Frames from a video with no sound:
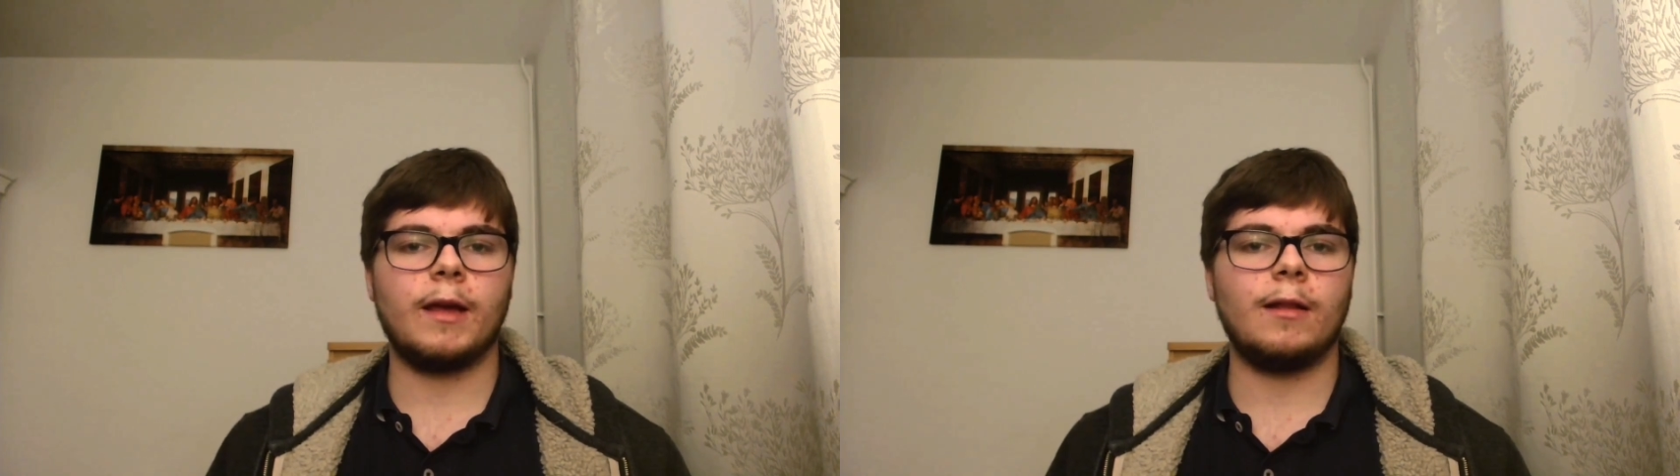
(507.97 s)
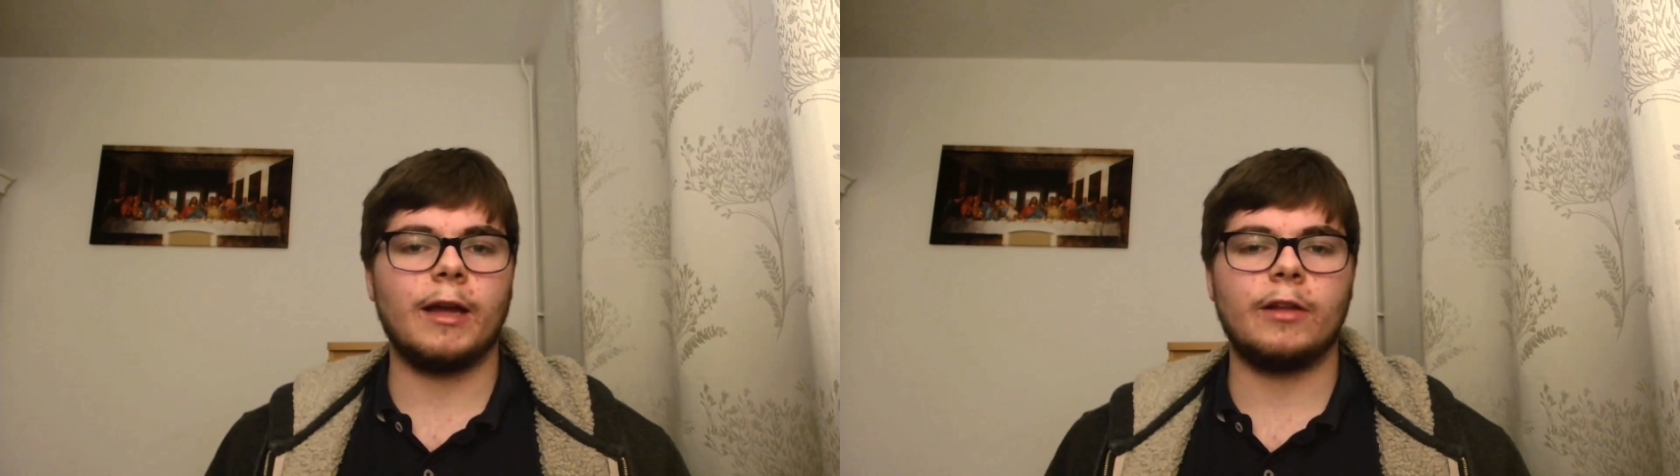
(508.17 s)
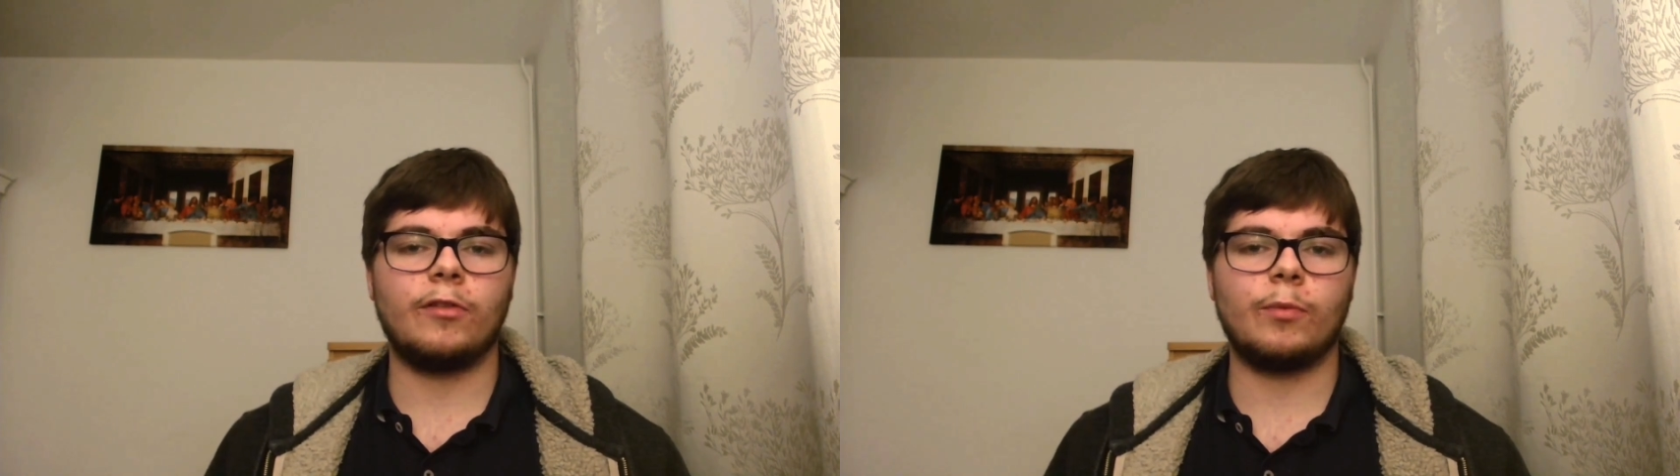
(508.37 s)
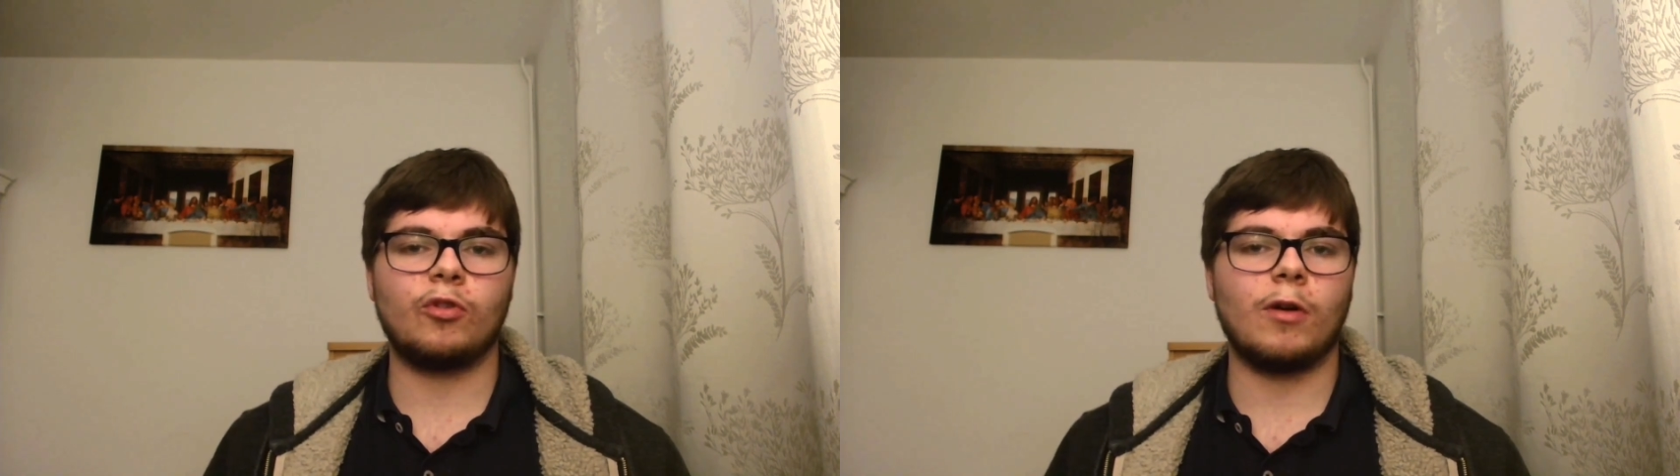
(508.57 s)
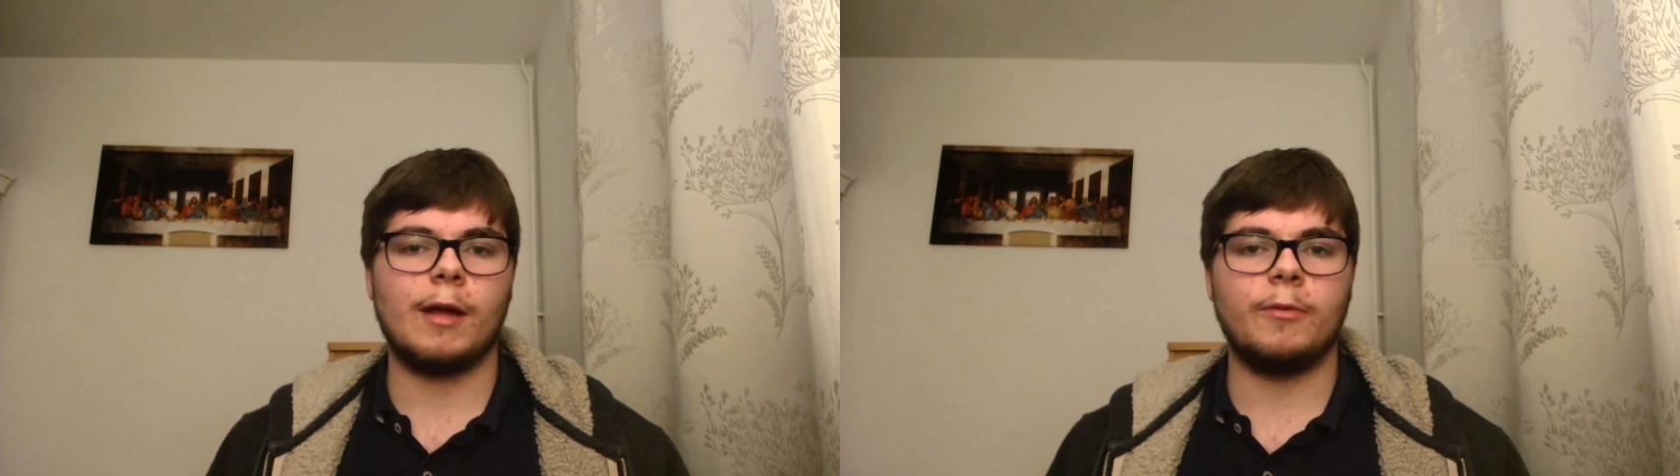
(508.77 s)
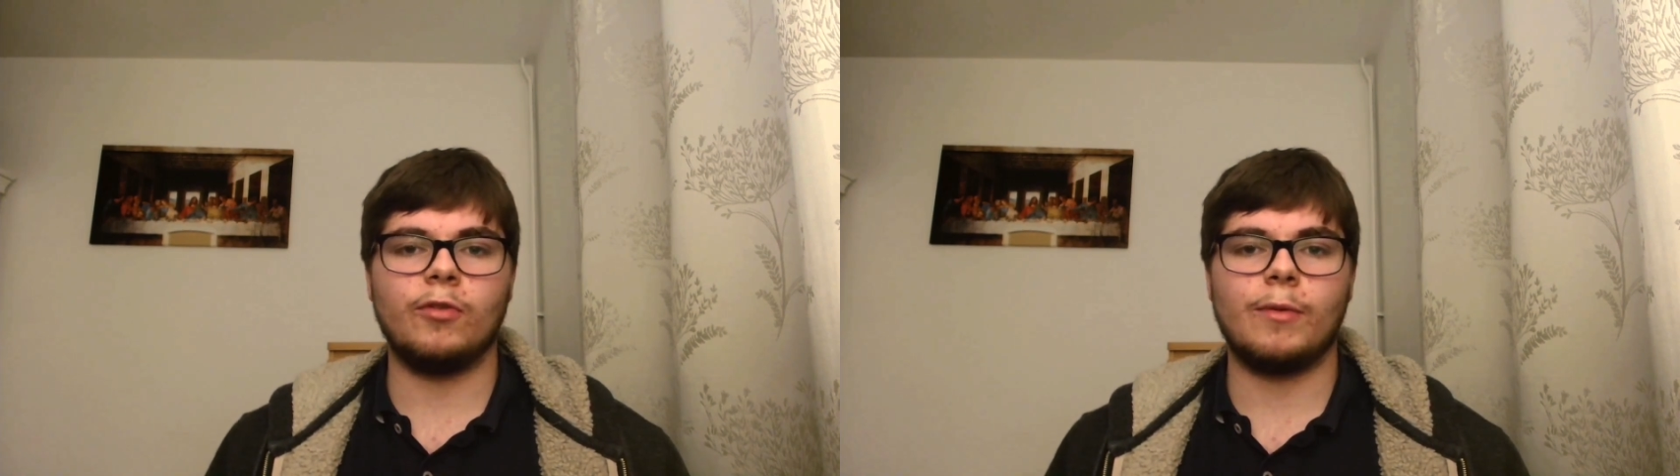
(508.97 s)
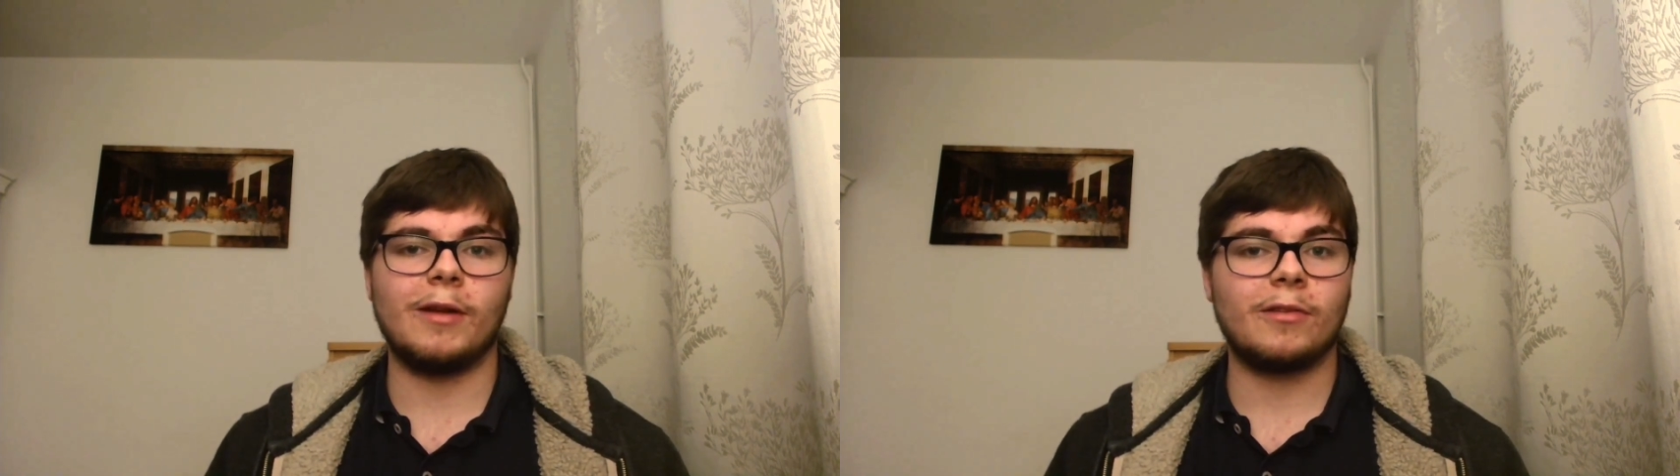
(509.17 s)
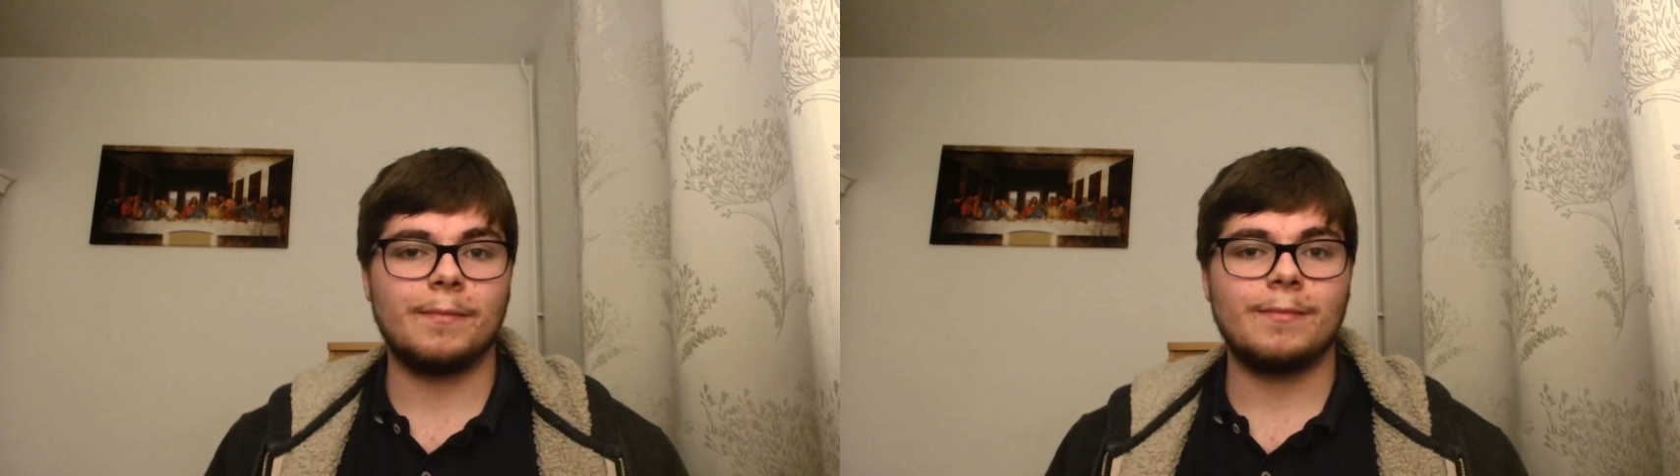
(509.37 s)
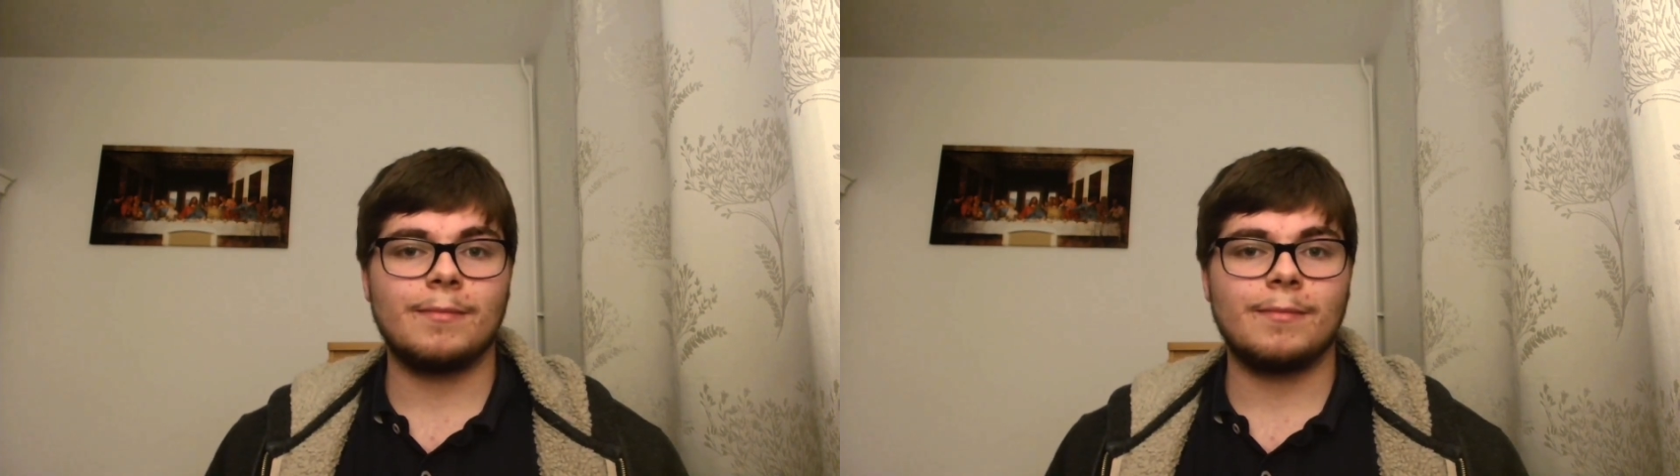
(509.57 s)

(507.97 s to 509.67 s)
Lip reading: they like and subscribe as always.